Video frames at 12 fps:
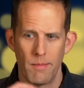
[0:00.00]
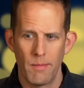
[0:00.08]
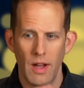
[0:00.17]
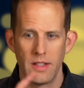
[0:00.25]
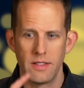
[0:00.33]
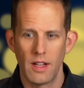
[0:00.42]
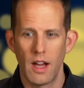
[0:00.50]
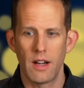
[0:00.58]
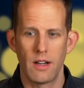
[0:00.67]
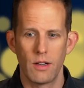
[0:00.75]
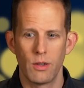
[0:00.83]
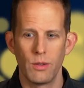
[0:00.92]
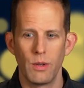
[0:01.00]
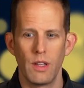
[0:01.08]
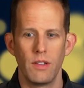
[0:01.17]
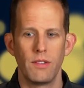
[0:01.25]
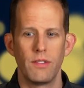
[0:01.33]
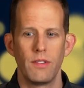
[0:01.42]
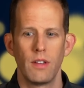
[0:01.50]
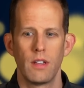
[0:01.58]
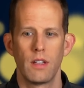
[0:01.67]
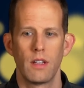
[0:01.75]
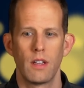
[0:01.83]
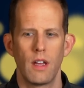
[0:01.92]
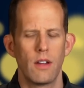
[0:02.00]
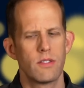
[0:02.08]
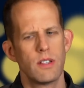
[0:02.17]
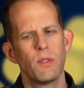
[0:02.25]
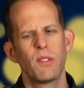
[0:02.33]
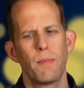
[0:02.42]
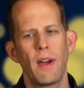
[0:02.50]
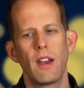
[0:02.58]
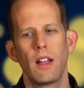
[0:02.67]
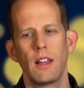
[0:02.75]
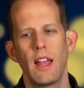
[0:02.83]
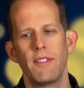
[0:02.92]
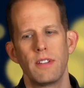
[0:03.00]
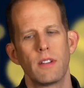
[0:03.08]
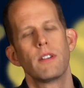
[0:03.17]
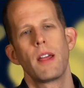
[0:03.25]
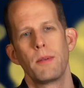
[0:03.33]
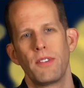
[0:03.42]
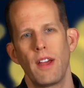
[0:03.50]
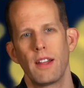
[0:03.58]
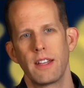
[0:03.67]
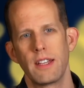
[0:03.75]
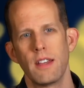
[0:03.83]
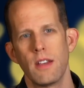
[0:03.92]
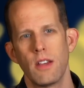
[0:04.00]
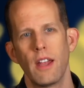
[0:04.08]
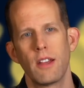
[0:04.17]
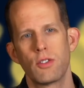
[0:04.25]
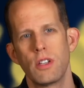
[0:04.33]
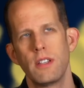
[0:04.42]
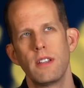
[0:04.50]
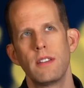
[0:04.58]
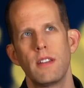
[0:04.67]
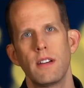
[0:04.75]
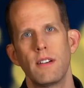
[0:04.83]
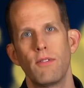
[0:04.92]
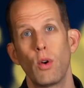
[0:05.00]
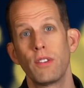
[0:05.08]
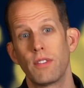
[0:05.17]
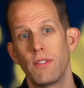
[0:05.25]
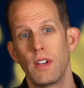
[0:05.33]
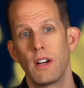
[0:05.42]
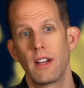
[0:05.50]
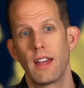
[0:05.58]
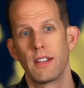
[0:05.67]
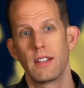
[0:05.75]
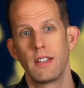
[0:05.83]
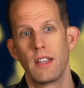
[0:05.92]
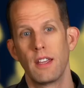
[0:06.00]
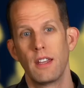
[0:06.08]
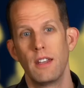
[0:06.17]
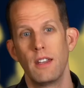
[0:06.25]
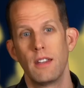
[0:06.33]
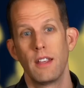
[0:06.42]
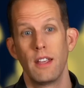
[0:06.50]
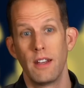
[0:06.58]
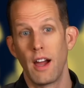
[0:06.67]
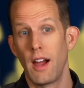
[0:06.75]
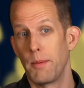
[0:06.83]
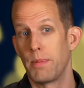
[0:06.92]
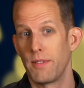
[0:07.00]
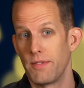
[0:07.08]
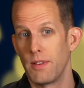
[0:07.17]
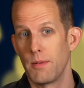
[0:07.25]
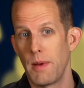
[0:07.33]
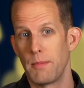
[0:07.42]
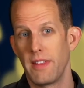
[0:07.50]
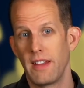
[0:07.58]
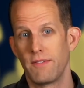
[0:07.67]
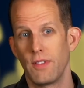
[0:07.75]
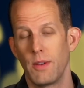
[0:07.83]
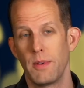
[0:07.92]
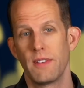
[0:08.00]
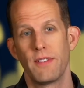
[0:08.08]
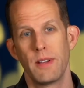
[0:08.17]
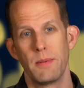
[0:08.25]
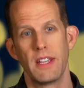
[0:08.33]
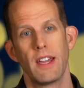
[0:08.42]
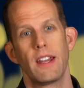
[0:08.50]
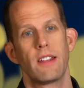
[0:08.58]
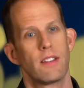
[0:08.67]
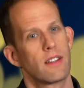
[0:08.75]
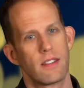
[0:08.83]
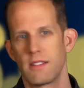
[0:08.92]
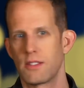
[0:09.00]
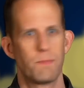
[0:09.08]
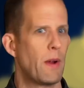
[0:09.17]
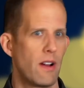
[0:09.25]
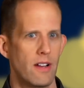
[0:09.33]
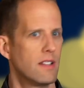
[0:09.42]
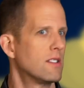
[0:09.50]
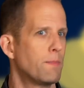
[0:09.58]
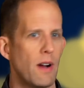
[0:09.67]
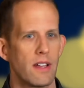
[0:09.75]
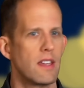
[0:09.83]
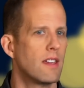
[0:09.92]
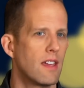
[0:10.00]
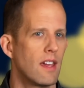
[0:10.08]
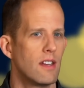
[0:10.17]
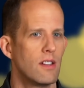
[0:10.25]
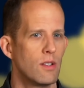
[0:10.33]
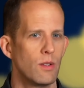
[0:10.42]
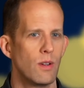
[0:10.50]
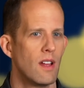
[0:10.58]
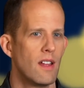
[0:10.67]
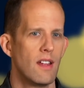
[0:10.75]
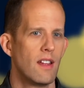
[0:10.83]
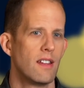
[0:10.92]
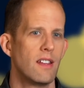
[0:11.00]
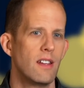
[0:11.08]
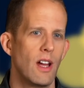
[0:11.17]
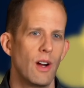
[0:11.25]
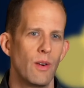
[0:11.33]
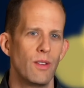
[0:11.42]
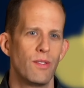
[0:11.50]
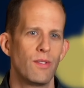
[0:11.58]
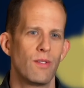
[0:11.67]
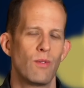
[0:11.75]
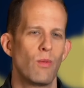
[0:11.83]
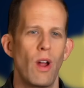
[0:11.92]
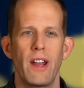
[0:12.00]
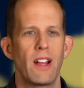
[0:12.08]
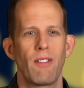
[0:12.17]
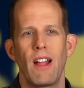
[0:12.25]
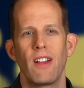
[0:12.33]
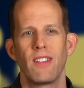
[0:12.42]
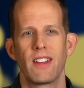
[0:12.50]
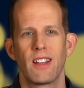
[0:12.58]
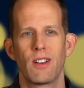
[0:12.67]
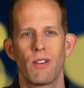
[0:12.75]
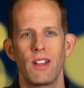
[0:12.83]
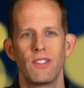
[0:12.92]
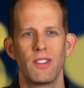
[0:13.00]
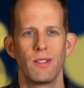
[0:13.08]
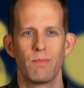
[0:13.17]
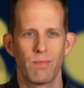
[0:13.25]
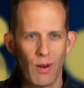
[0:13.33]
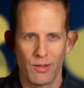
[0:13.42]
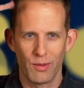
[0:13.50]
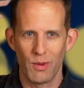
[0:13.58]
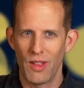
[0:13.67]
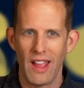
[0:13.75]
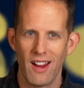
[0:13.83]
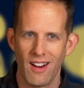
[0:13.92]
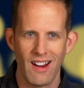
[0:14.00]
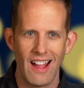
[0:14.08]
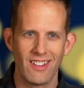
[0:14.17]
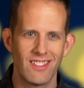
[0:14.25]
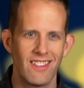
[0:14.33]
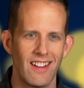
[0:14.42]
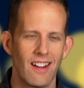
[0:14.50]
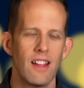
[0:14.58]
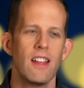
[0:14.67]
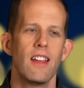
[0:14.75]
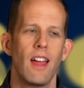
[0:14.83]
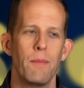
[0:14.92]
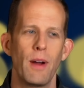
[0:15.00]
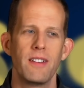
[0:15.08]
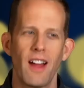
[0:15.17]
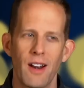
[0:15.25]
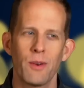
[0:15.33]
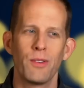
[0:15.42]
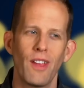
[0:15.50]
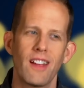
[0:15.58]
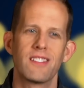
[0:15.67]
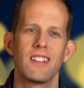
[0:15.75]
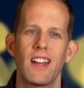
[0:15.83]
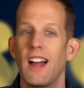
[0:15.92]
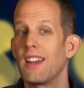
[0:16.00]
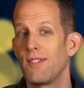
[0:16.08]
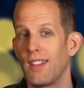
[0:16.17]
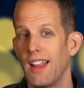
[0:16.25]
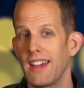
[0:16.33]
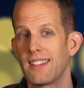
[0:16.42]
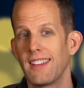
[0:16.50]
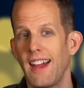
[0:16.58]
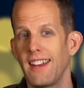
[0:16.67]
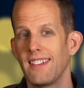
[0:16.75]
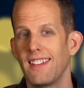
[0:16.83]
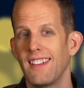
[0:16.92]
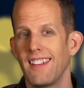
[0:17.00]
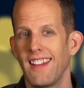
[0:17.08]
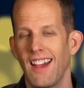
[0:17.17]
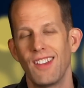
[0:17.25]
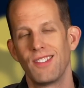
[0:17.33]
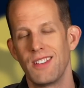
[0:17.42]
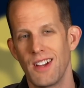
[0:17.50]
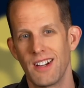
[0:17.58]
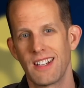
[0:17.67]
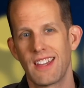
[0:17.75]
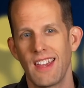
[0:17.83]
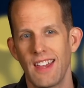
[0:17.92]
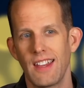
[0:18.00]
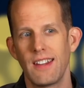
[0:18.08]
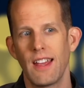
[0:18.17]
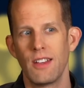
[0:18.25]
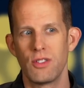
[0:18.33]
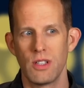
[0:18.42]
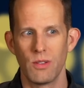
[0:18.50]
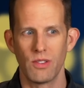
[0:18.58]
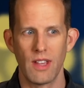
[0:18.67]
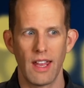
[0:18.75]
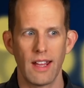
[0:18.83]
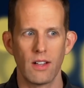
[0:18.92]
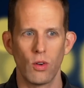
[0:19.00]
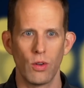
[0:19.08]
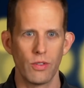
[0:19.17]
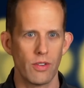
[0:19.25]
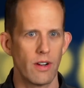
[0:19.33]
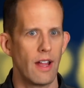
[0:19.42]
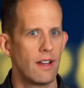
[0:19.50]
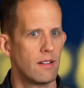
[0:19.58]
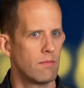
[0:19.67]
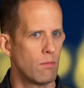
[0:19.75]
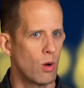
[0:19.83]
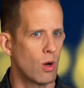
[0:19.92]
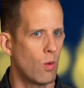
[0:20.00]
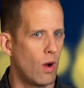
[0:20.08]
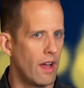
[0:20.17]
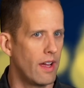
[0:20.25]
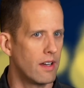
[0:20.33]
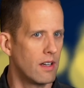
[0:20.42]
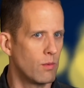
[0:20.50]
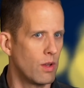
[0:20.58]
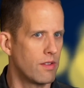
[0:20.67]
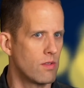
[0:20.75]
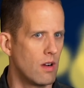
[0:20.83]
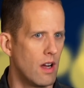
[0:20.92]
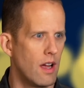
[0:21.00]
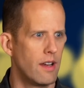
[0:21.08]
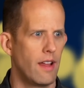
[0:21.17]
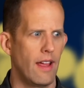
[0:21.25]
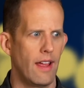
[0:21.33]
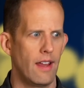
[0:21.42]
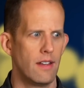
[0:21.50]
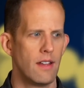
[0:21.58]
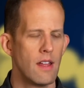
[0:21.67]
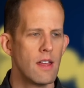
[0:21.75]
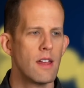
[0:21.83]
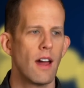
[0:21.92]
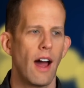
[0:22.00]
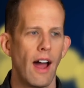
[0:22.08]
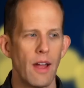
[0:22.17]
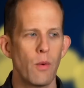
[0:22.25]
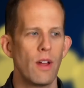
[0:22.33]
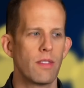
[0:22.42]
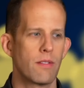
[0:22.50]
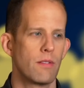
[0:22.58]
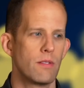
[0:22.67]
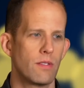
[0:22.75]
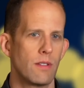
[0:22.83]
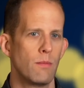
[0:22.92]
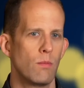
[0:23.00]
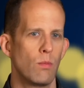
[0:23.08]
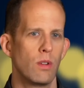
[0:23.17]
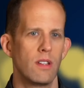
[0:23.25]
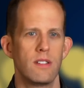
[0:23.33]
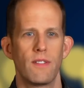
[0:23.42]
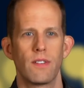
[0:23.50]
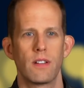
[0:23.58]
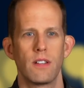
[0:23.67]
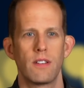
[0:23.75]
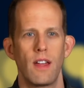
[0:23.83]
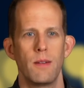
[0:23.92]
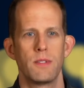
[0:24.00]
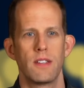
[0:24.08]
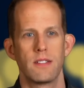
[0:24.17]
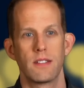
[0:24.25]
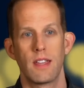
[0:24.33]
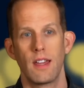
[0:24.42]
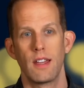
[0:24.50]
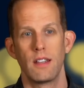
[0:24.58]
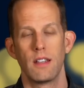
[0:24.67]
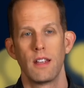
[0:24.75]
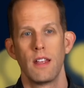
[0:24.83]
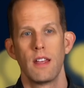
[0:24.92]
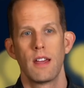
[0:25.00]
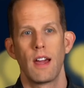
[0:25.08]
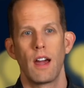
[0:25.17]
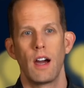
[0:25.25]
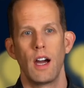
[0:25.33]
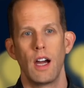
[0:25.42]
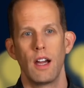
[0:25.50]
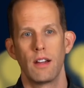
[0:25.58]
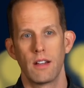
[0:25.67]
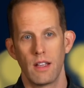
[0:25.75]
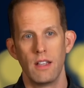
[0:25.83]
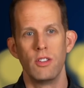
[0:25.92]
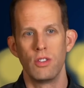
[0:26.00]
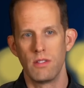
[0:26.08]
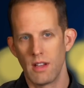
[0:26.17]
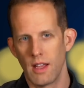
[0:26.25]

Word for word: My daughter, who is, she was about 11, her name is Ellie, and she did the voice of young Ellie in, in Up, if you remember that film at the very beginning, the spirited, spunky kid who you know, is running around like a crazy person with hair out to there. And my daughter was actually kind of like that as a young kid, and she was getting older and more quiet and withdrawn. And I went through some really difficult times as a kid, uh, in,